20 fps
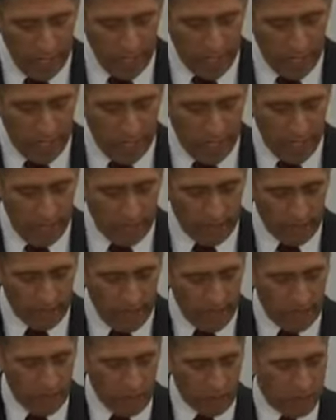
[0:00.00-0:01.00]
Um,
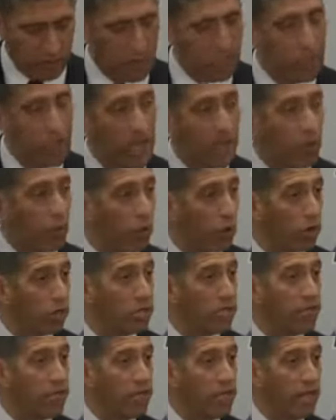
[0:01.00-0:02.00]
I know there's a lot of work
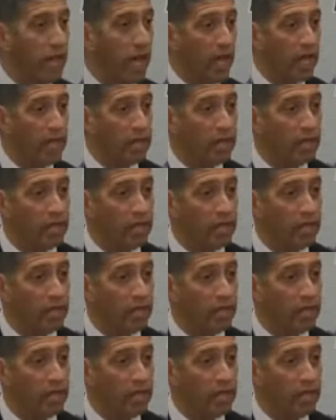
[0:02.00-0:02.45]
to be done